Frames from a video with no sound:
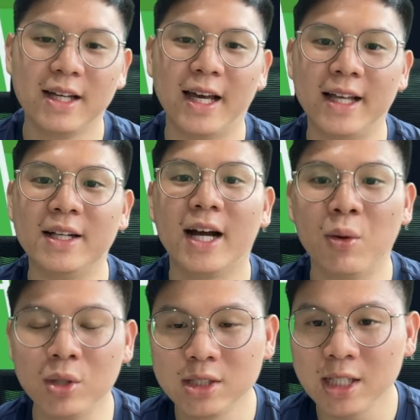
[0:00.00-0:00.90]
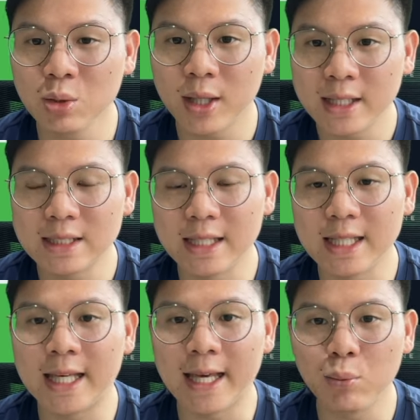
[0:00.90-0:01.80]
And I will see you guys in the
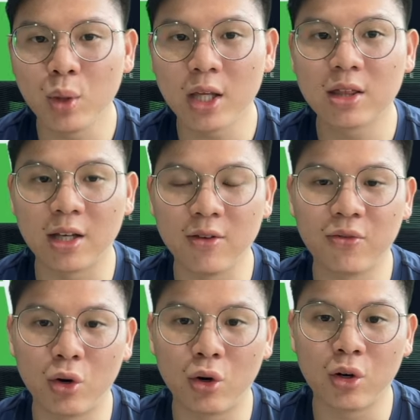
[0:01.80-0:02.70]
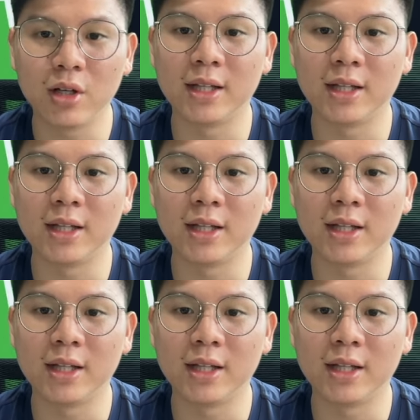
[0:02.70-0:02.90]
Game Week 34